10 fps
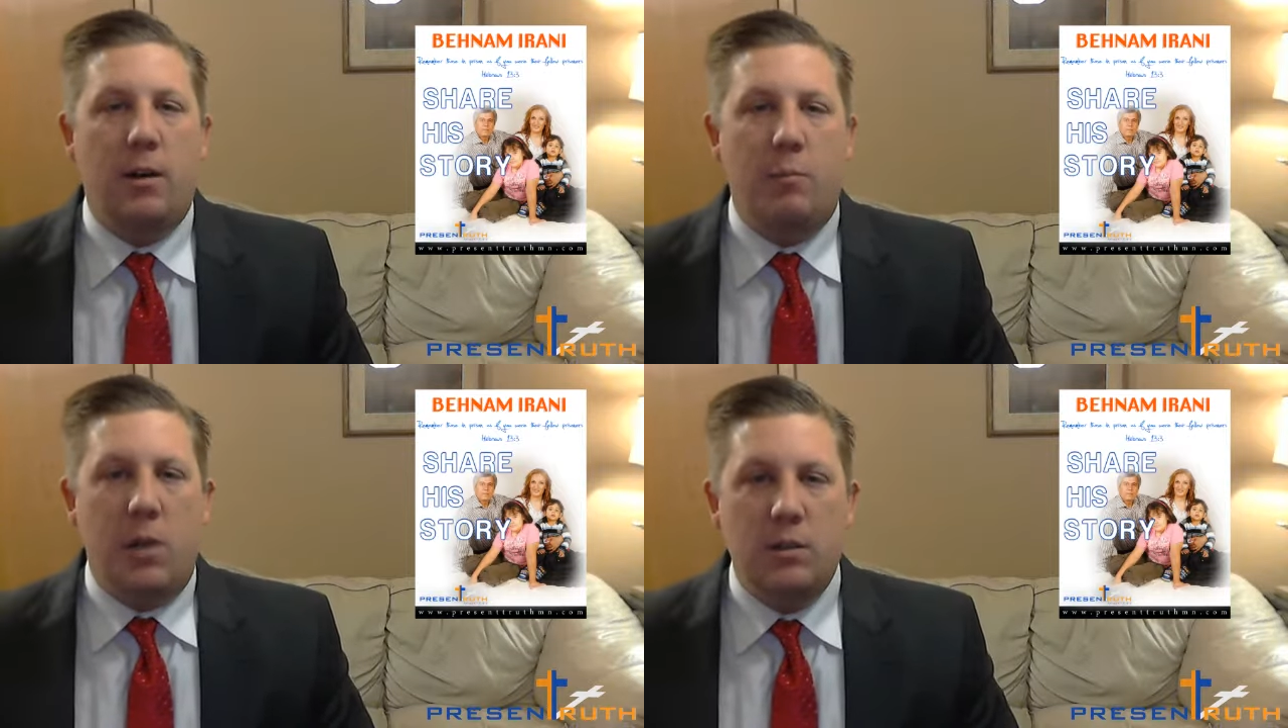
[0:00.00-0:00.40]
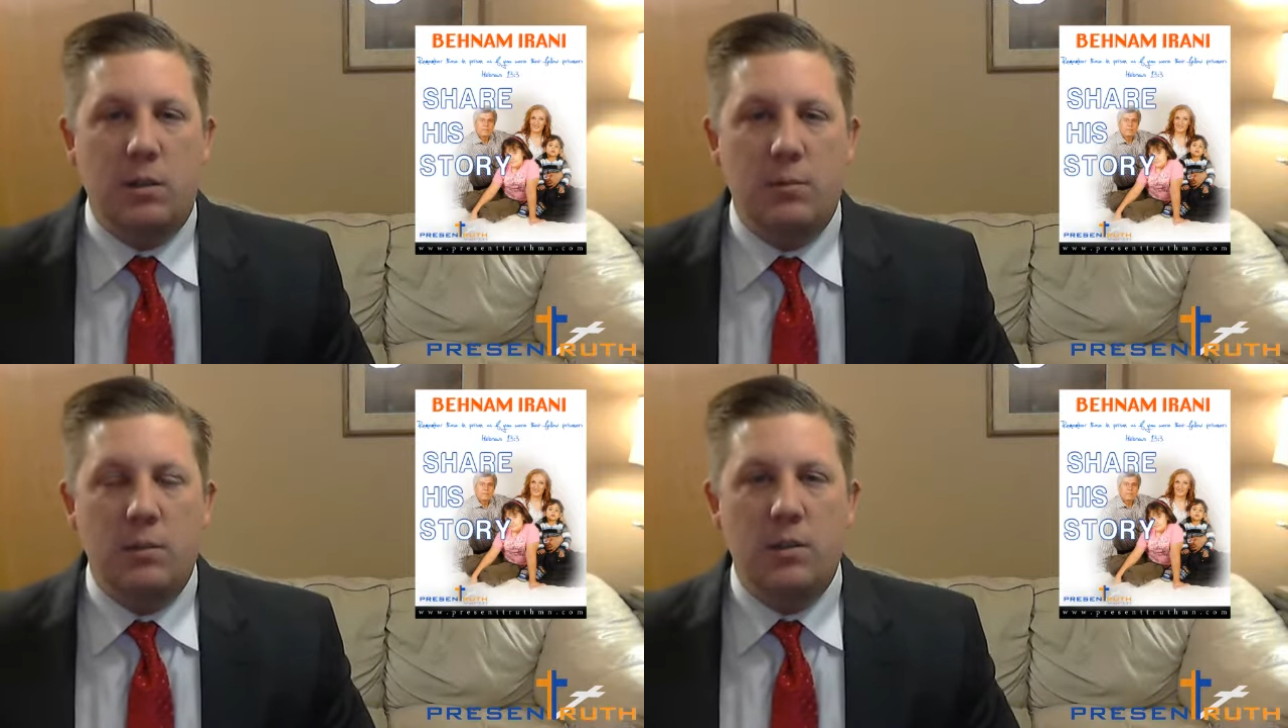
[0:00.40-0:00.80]

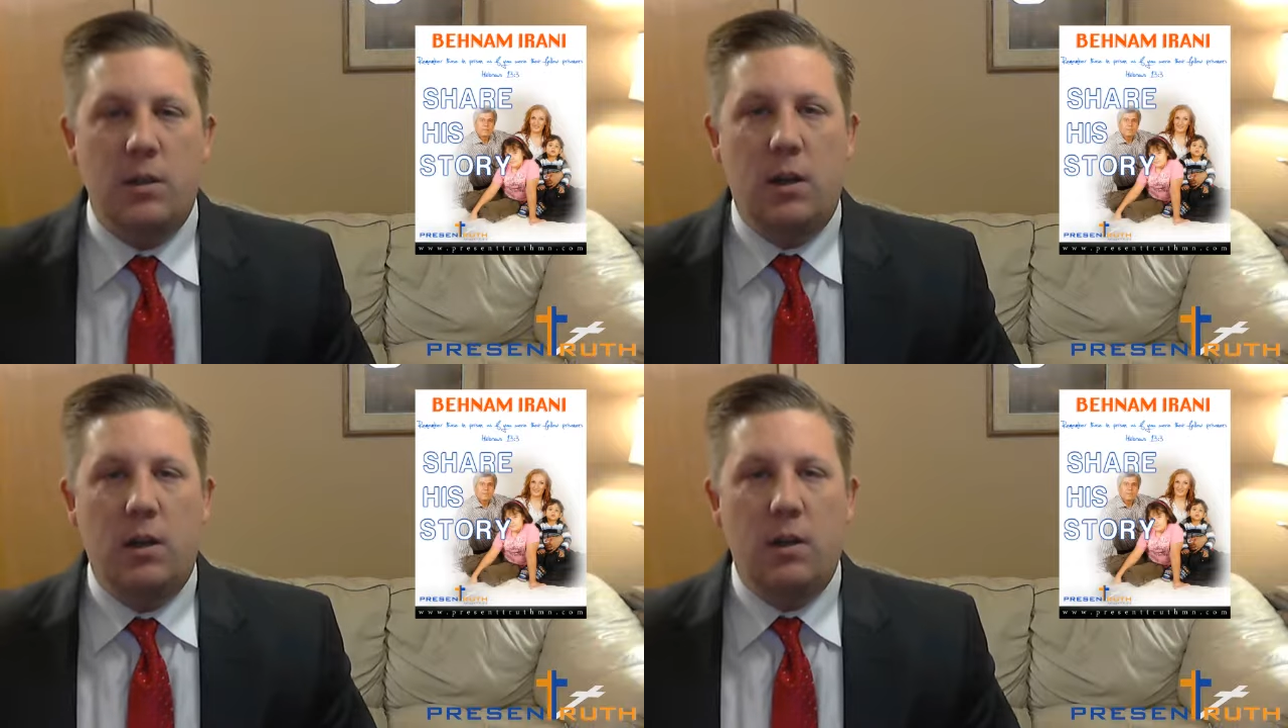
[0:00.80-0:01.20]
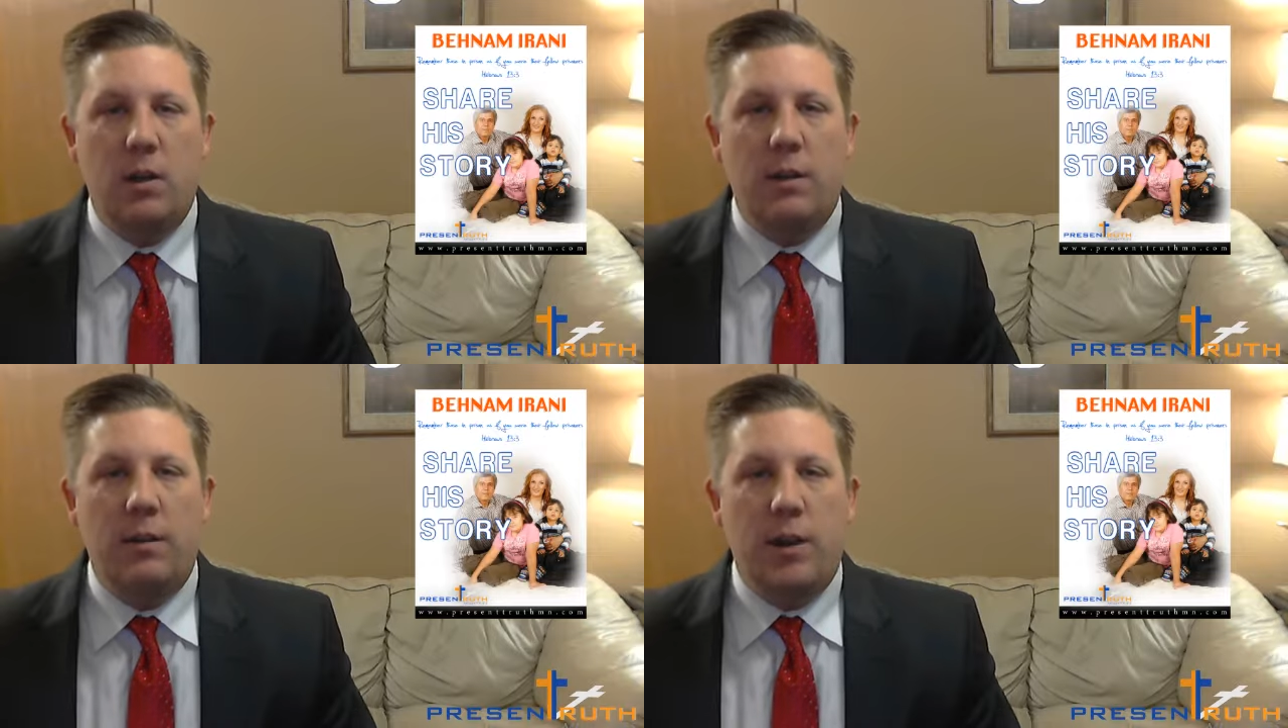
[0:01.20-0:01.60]
Muslims
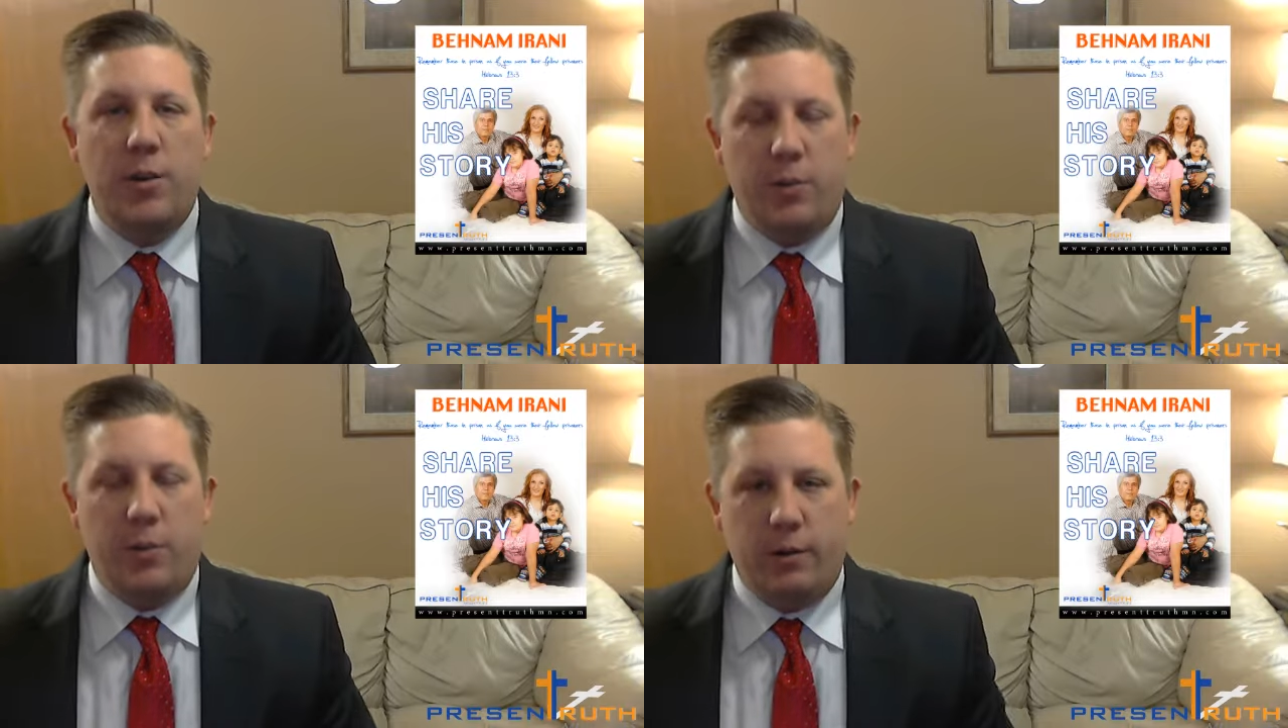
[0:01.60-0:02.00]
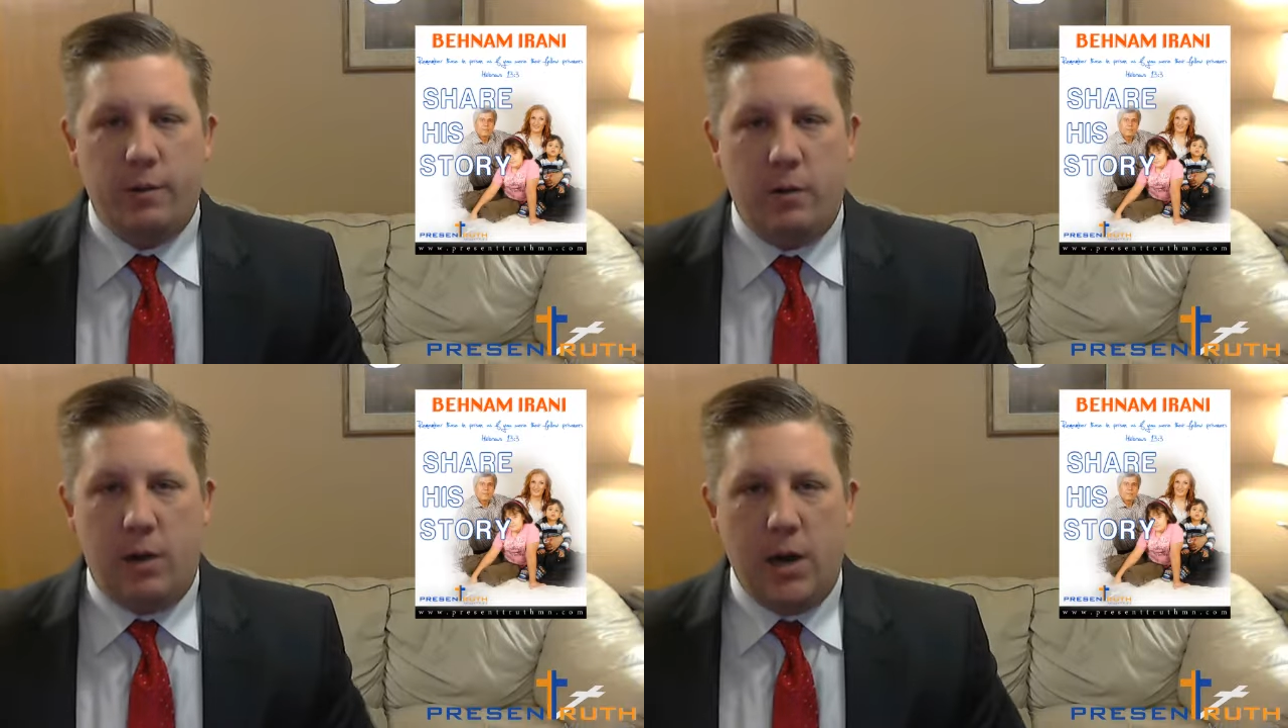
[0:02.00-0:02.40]
in the country of
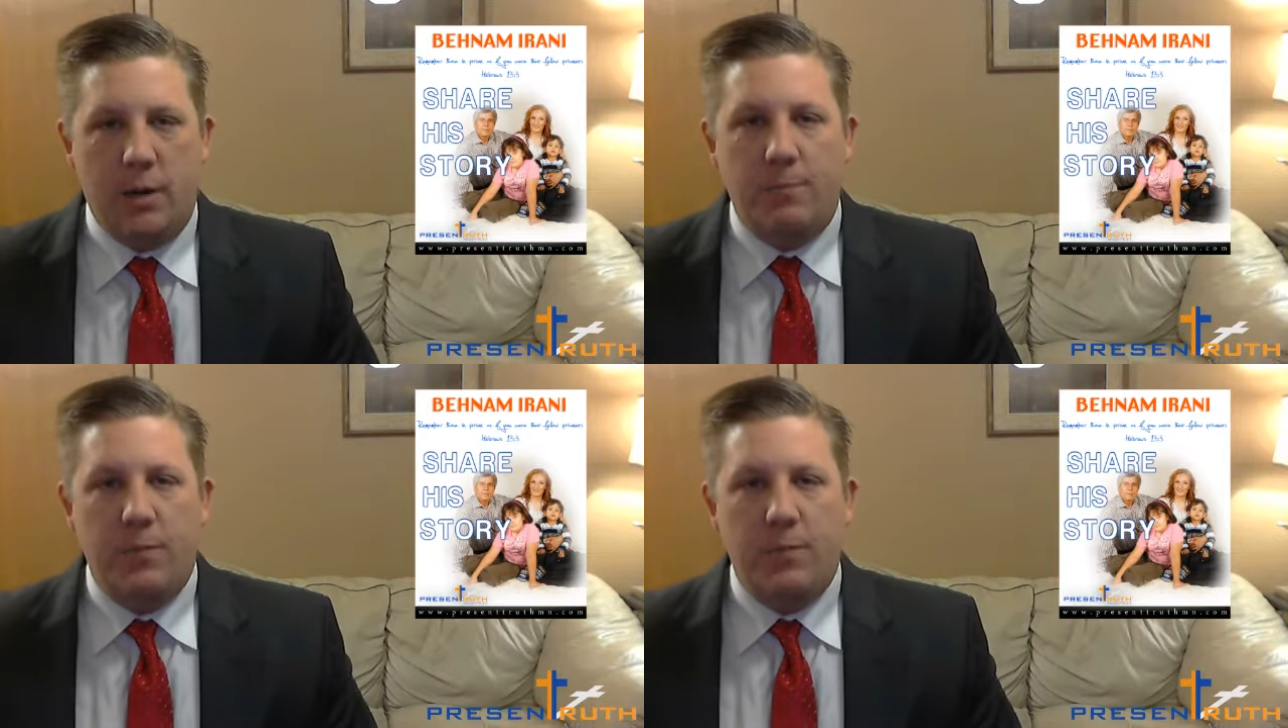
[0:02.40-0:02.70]
Iran.